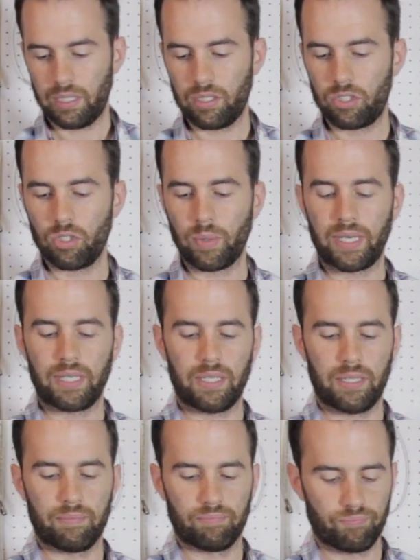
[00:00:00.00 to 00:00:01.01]
into
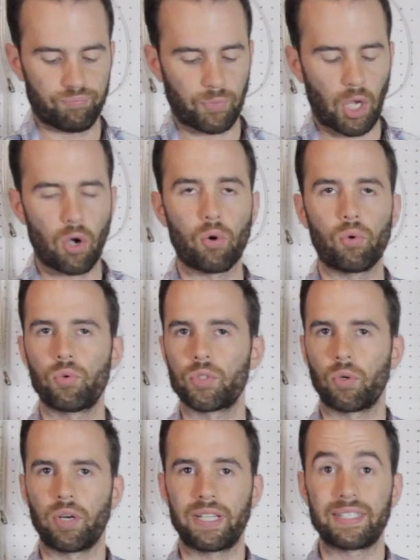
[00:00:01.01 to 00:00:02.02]
any hose
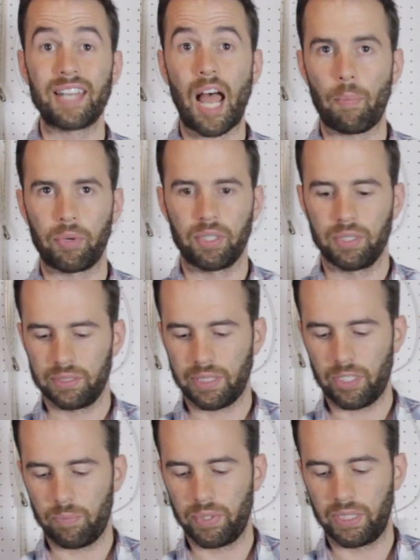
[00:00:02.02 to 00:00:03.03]
or any stopper
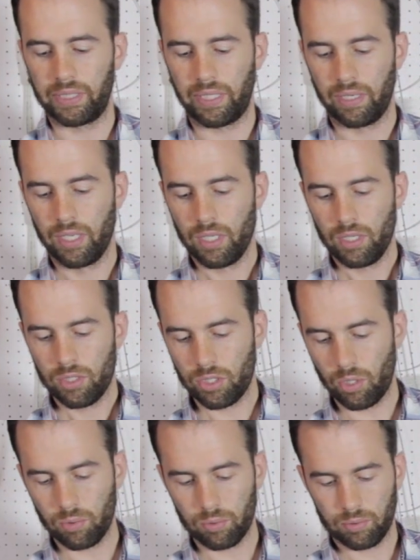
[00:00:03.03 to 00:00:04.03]
that you put in there.
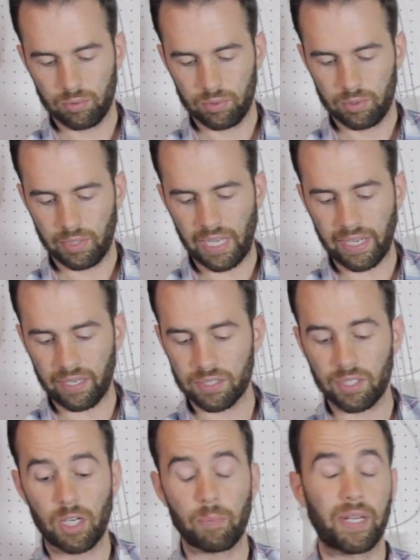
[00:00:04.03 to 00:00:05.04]
So that kind of
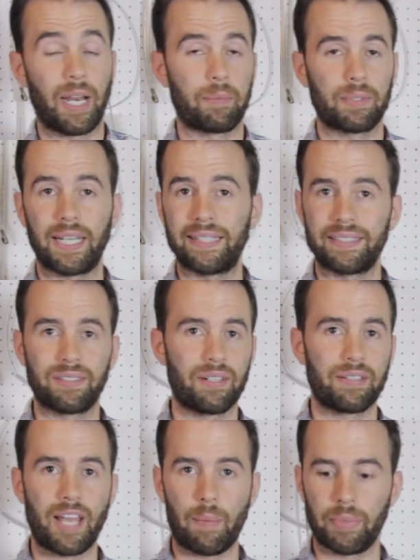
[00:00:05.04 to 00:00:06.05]
stunk, but I'm glad that they're
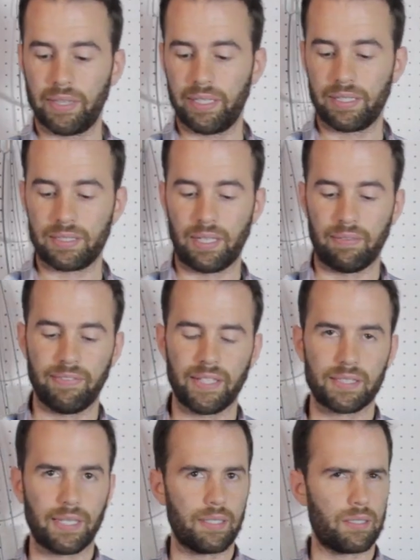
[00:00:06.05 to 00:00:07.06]
on top of things and they
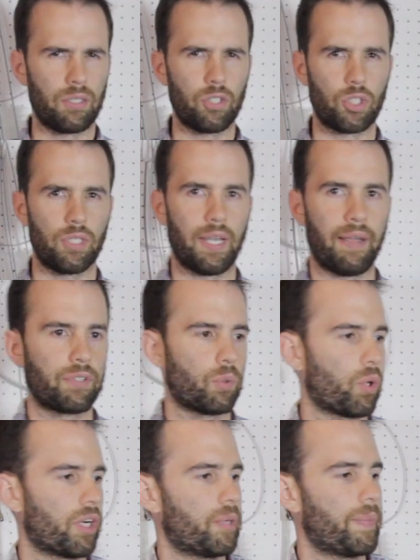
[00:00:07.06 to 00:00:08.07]
fixed that, so you shouldn't have to
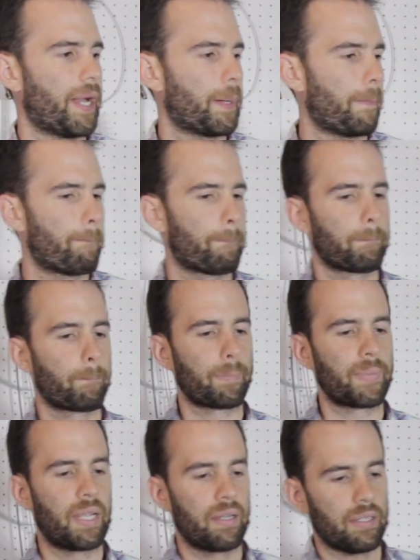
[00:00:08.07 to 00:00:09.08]
worry about it.
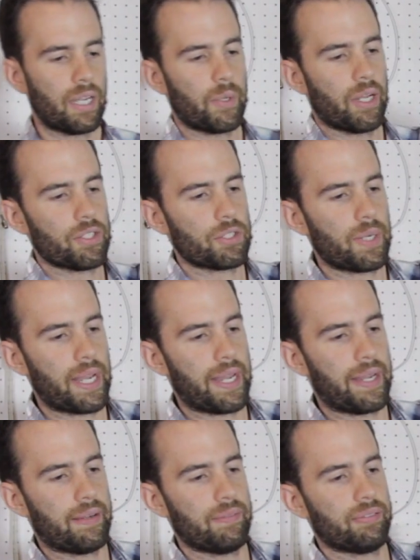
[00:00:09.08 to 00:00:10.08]
Now we also
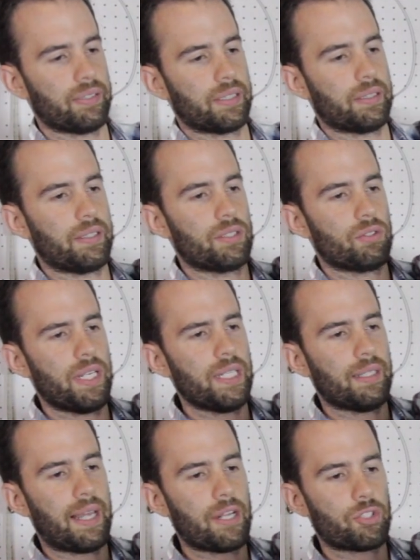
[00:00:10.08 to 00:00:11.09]
have these
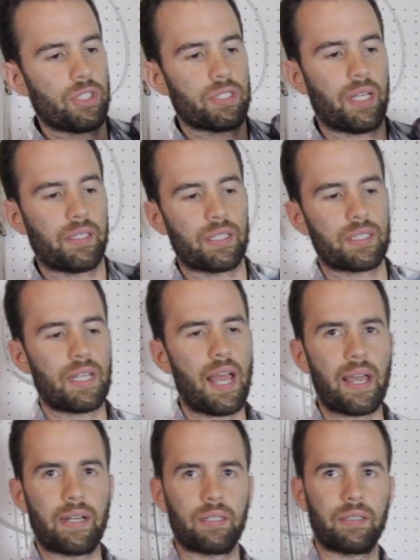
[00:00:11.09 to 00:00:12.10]
great latches on the
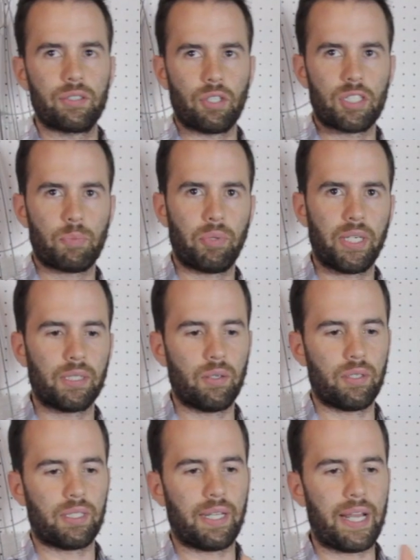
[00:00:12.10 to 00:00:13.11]
side. These are
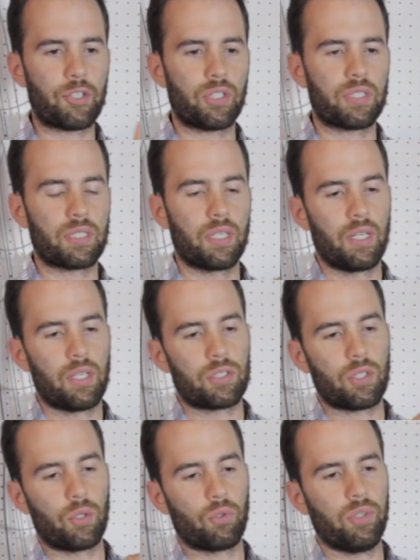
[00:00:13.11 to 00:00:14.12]
spring-loaded latches,
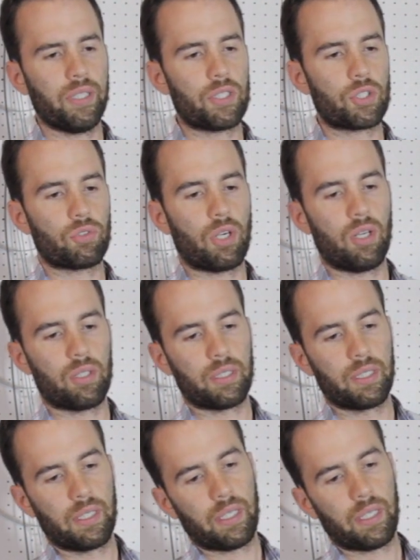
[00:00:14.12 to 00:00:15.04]
so they're really strong,